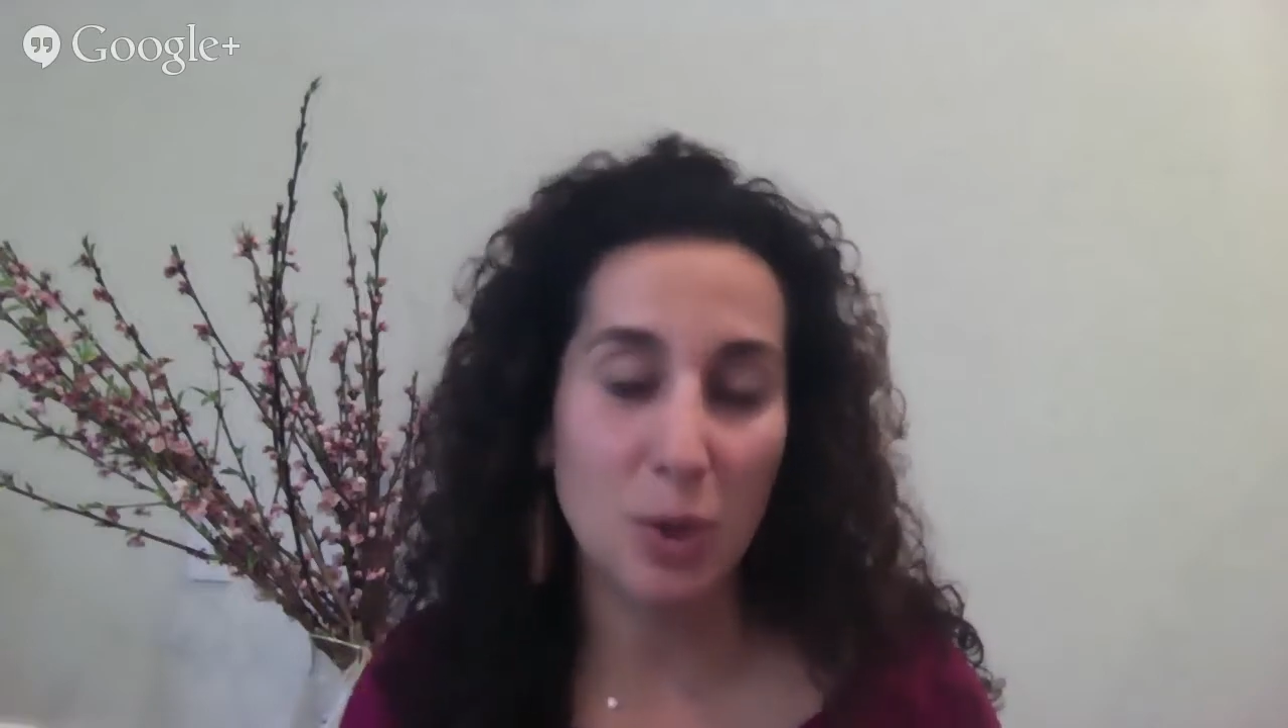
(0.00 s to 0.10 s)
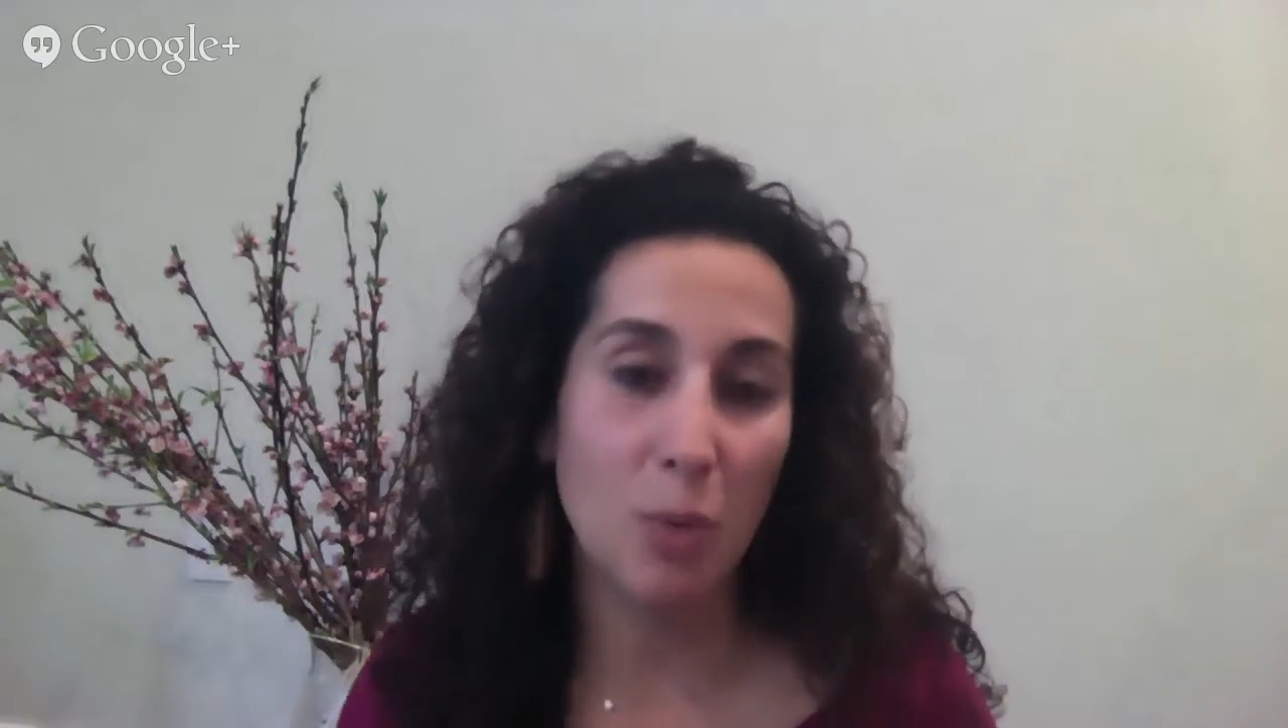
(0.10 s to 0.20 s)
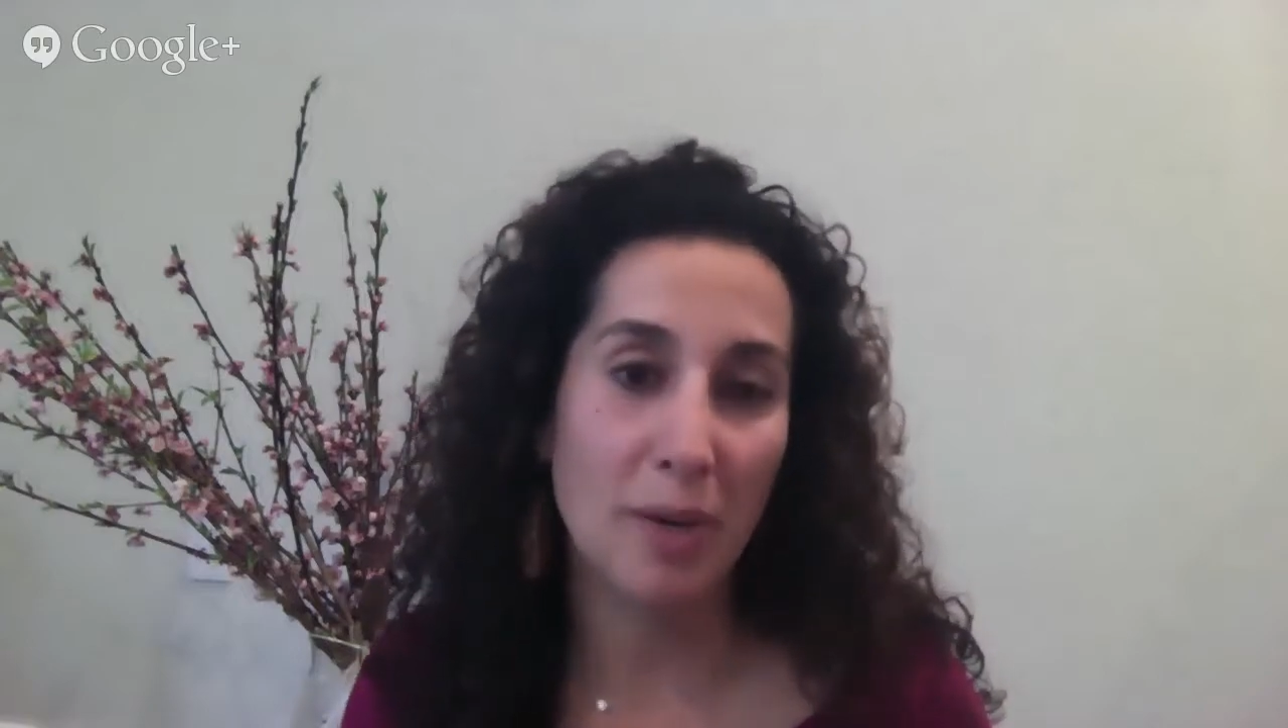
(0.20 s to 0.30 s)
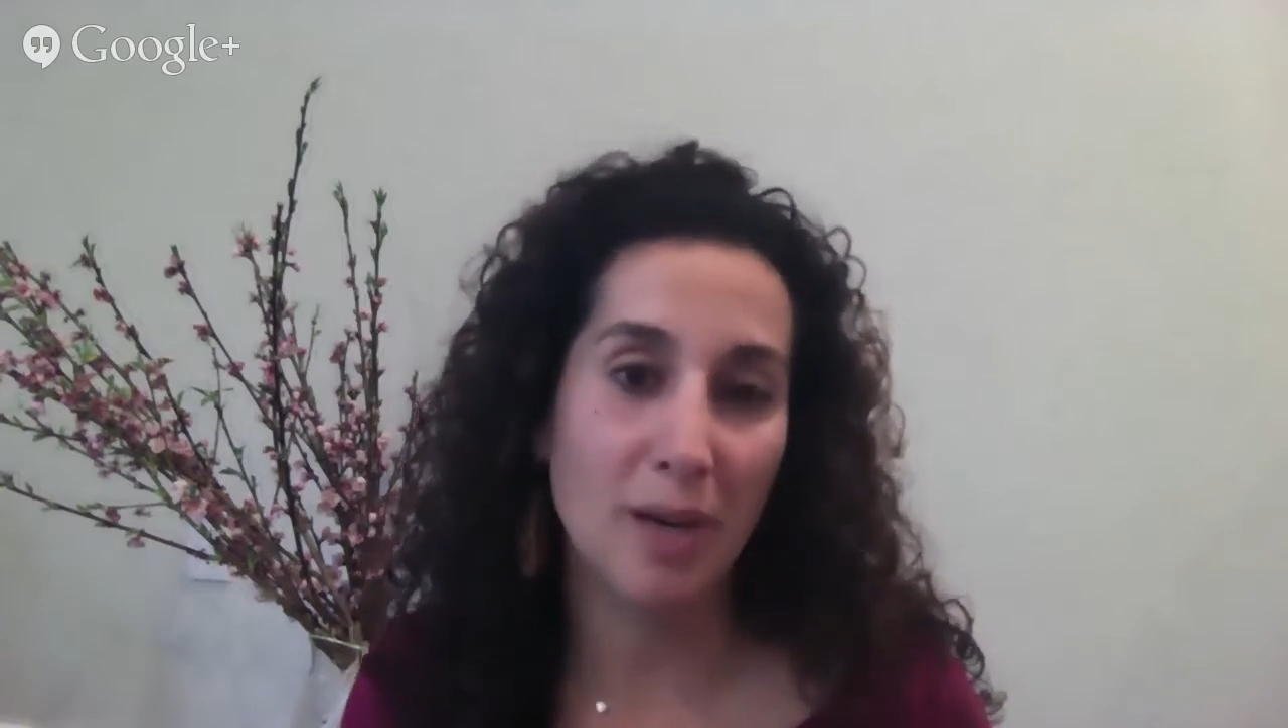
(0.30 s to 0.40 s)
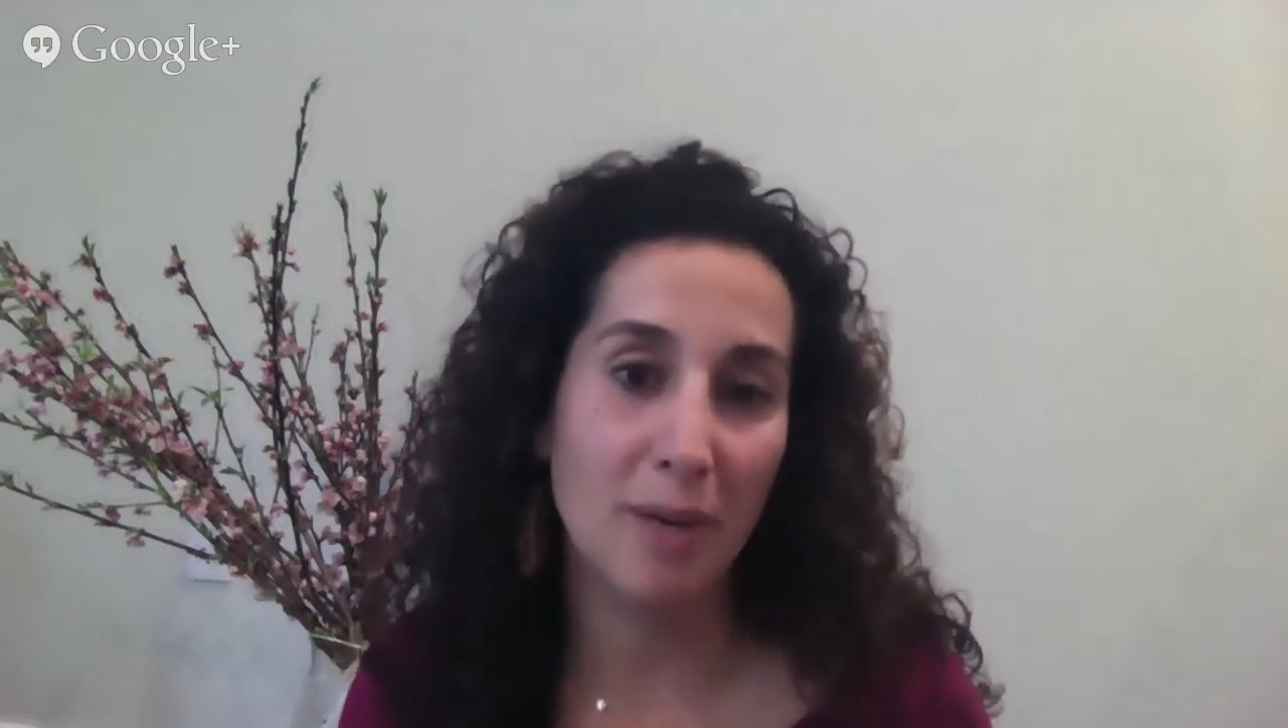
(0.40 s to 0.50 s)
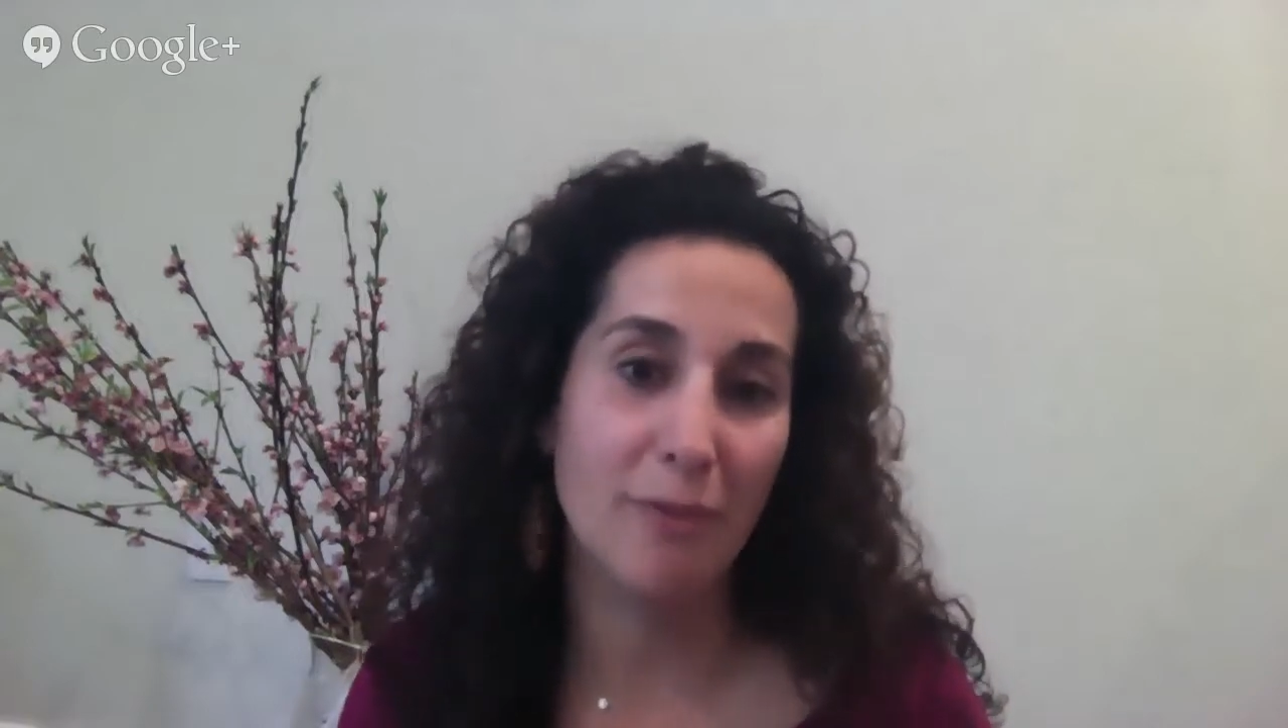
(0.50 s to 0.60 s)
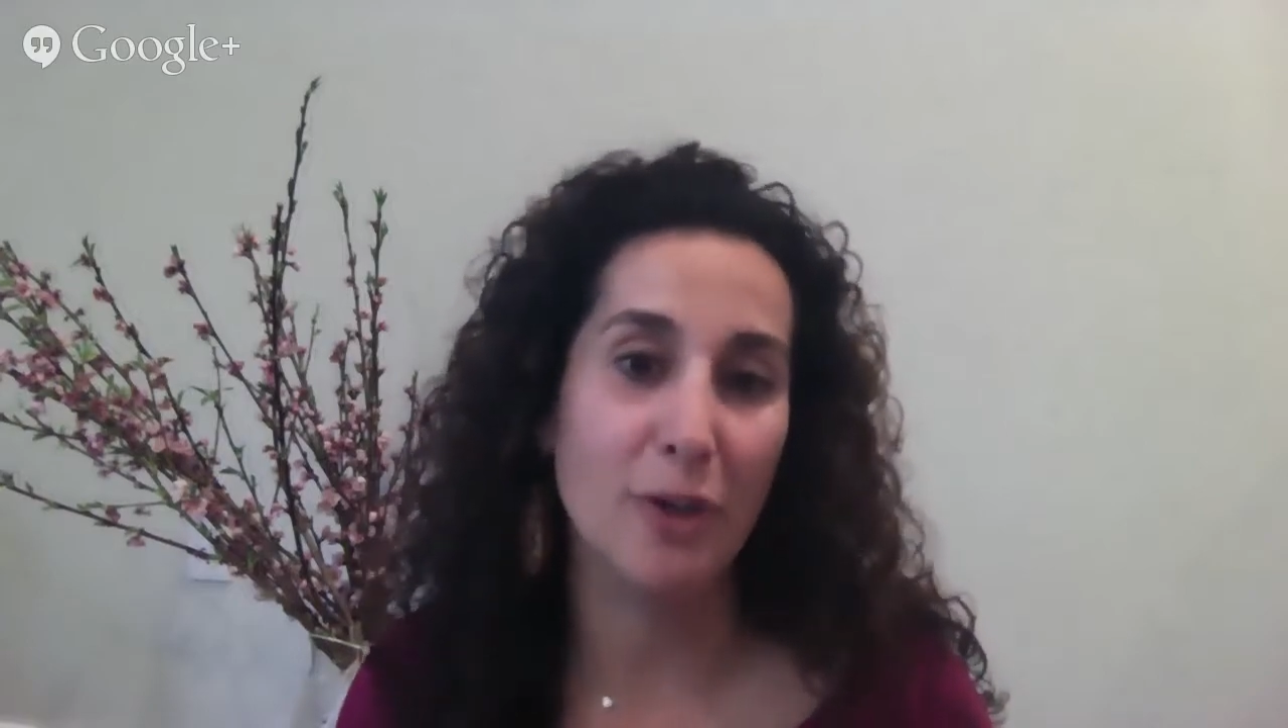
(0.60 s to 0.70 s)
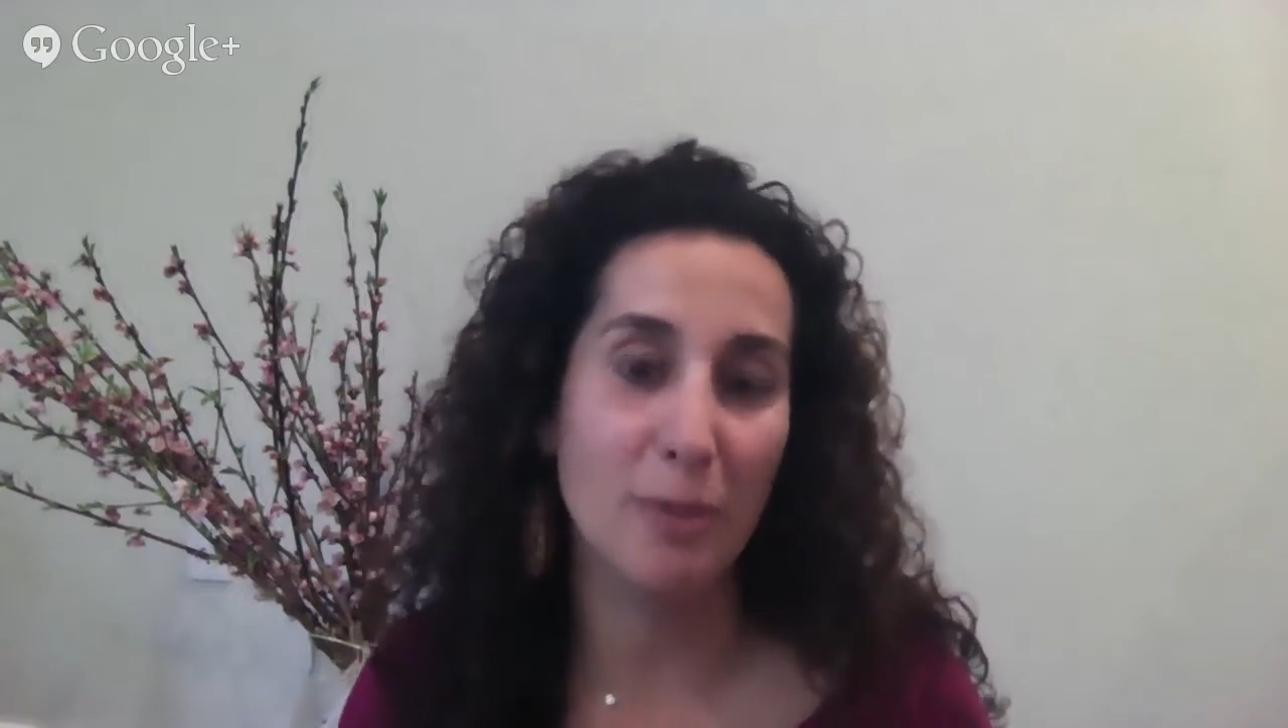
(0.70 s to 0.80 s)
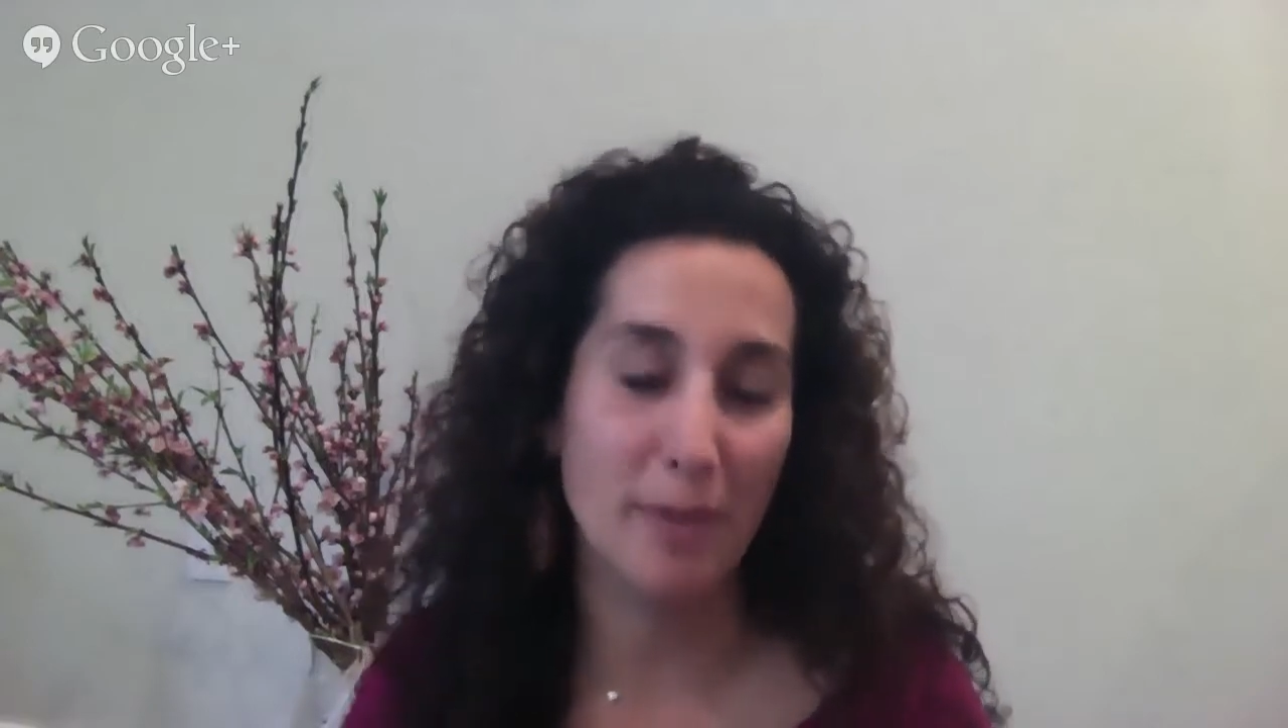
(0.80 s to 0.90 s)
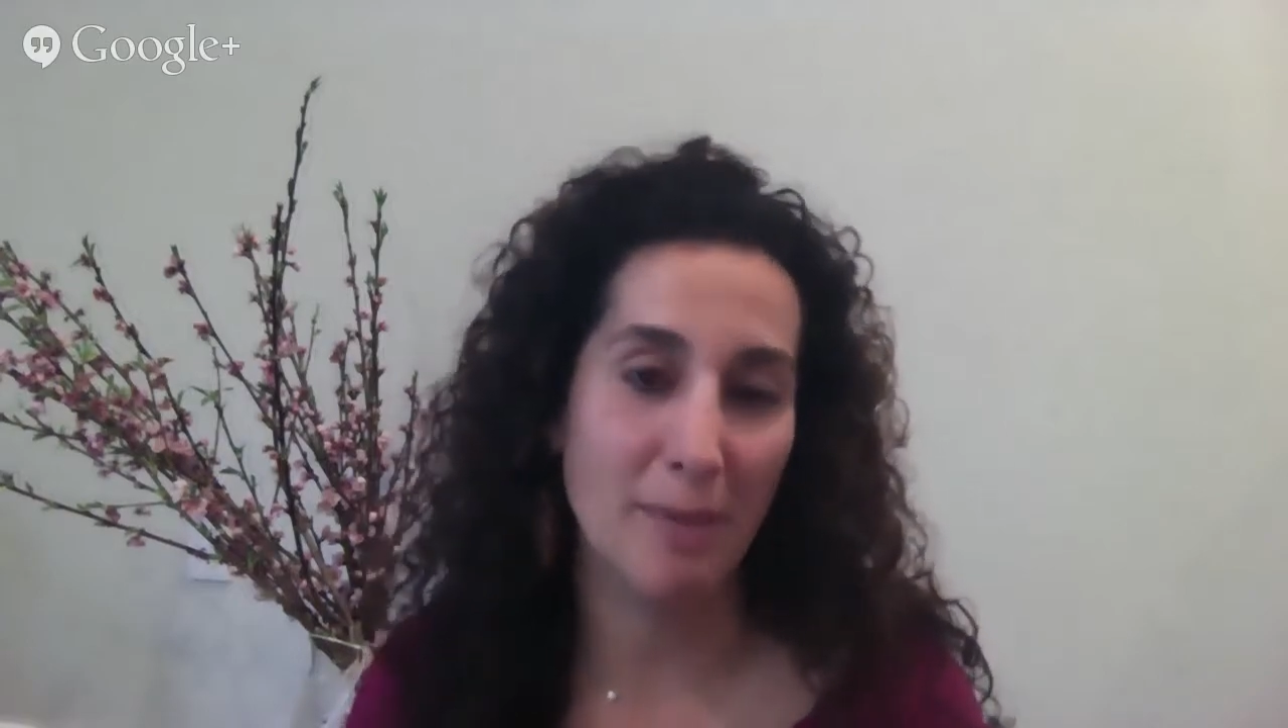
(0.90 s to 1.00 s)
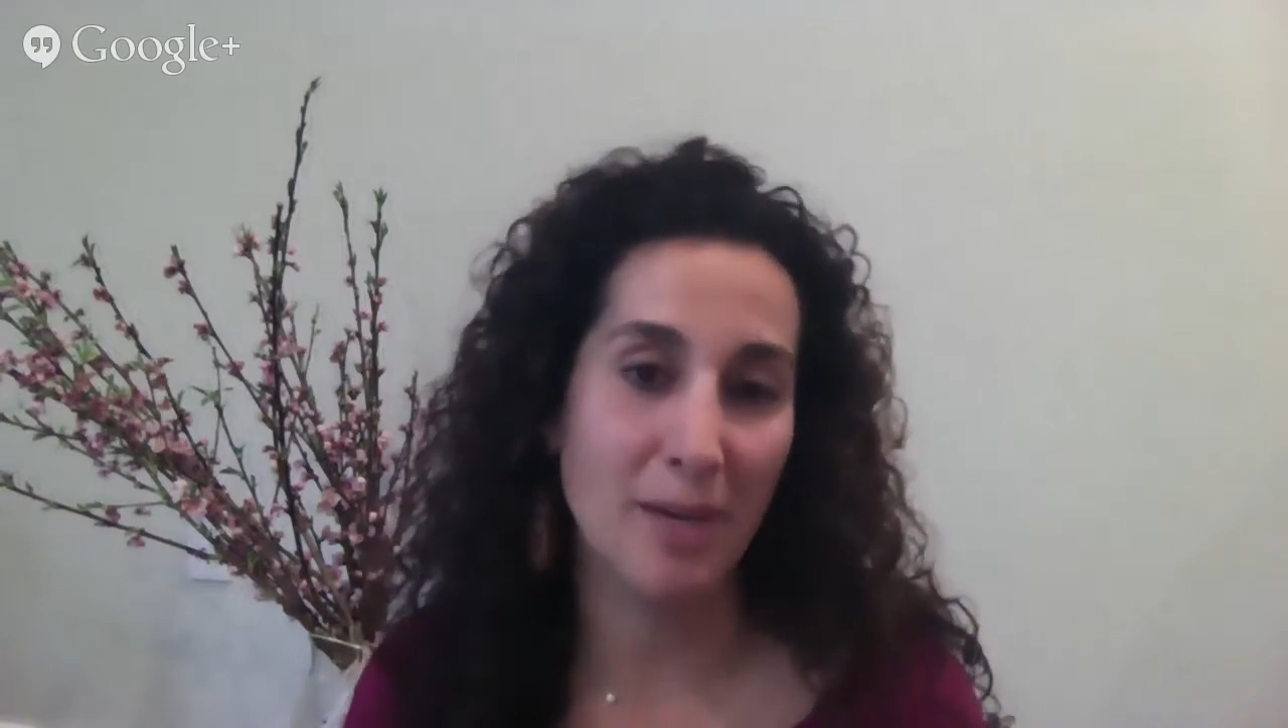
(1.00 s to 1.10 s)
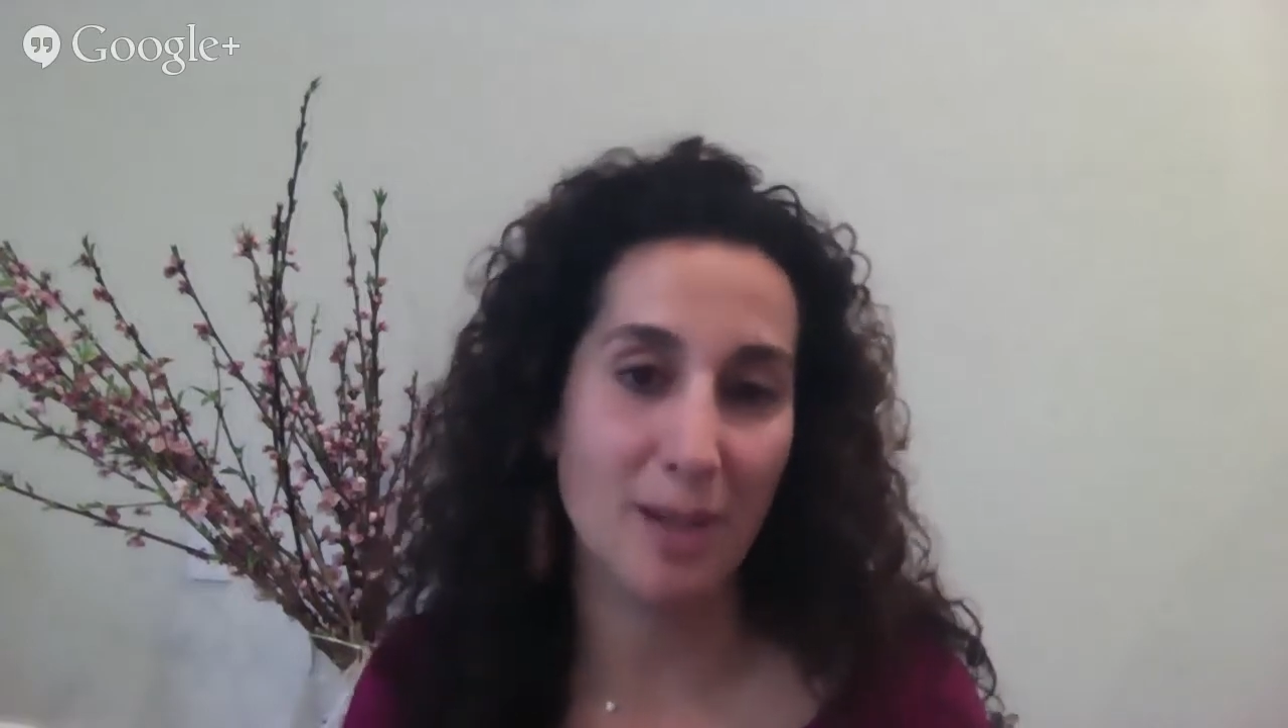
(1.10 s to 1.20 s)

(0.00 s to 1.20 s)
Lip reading: open up for your baby